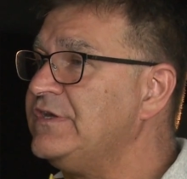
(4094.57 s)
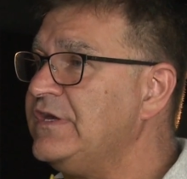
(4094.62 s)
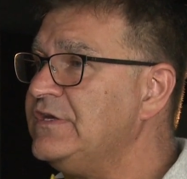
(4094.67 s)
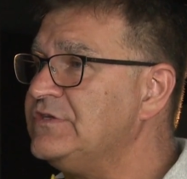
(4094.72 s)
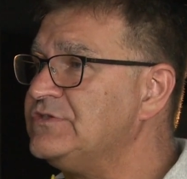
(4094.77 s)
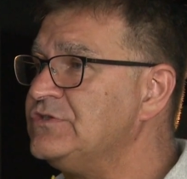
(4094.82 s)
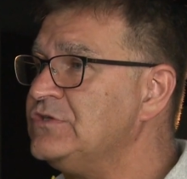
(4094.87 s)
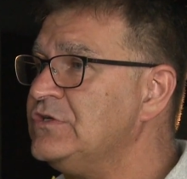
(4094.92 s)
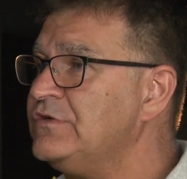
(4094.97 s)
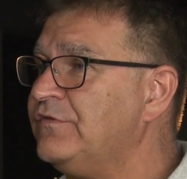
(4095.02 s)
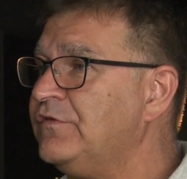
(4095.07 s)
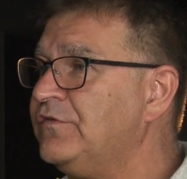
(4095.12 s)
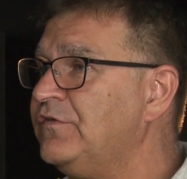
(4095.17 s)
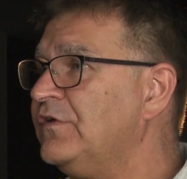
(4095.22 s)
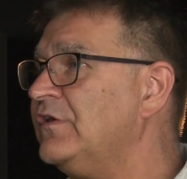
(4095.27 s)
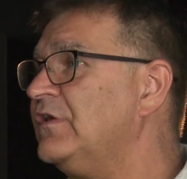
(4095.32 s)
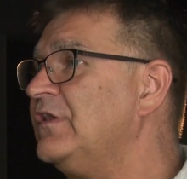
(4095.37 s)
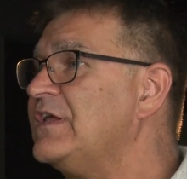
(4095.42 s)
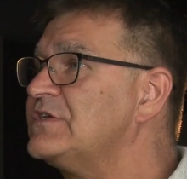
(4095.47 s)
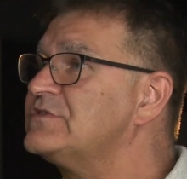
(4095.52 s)
each year for
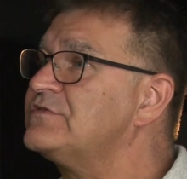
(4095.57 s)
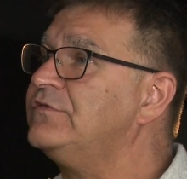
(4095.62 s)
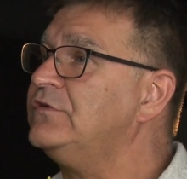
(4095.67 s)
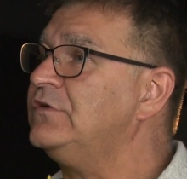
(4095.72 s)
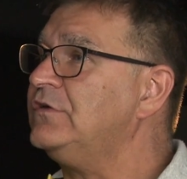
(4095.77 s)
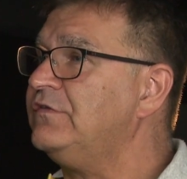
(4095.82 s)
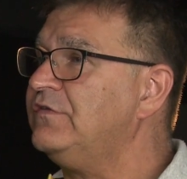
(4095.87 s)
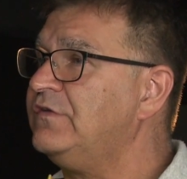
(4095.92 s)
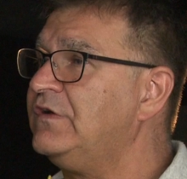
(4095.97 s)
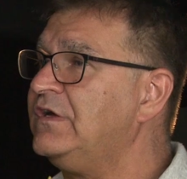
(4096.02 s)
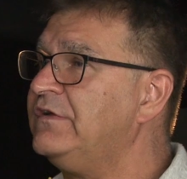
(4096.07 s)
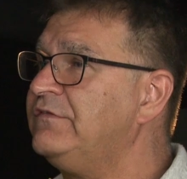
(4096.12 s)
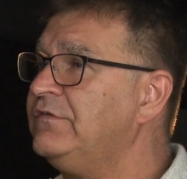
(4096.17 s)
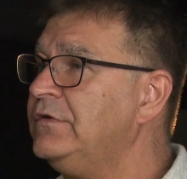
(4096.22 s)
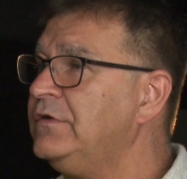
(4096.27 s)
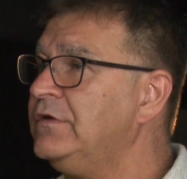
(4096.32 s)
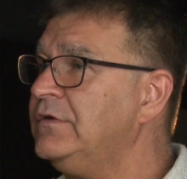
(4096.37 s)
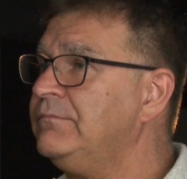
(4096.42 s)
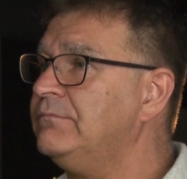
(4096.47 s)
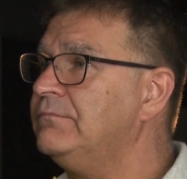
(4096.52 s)
the last 35
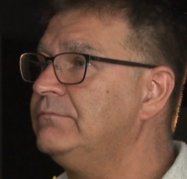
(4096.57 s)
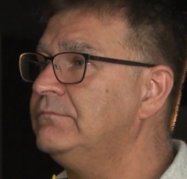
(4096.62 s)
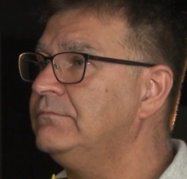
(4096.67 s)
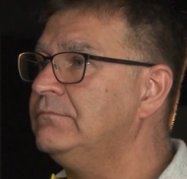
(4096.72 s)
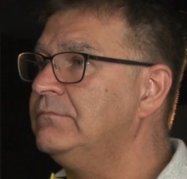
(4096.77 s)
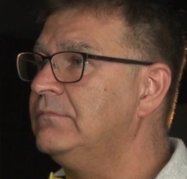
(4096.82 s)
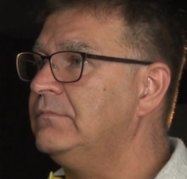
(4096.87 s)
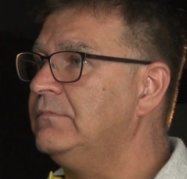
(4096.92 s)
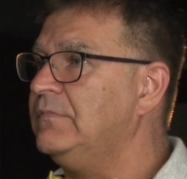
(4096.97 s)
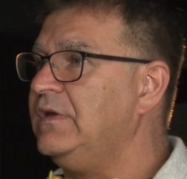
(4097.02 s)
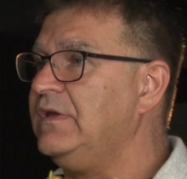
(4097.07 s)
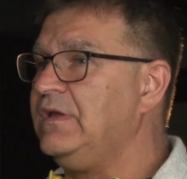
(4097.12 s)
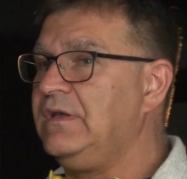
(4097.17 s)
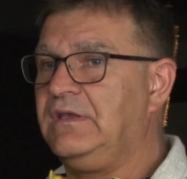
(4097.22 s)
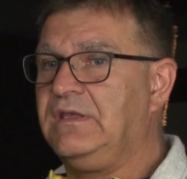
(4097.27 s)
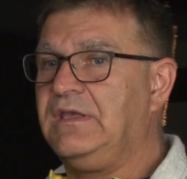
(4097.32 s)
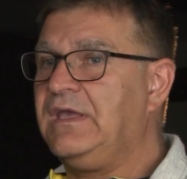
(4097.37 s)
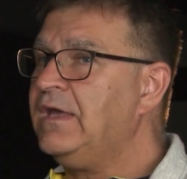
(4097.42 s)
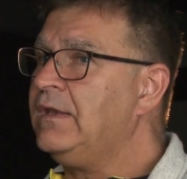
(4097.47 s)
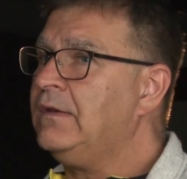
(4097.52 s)
years,
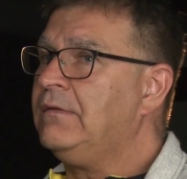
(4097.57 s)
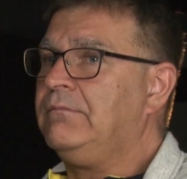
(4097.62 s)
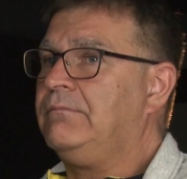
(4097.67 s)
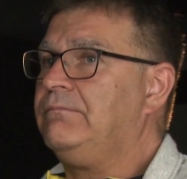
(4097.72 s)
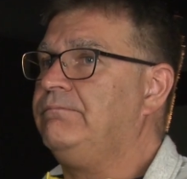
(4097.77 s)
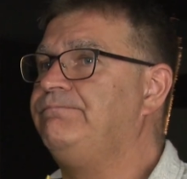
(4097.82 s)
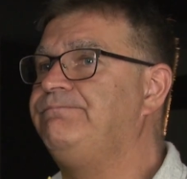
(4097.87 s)
again,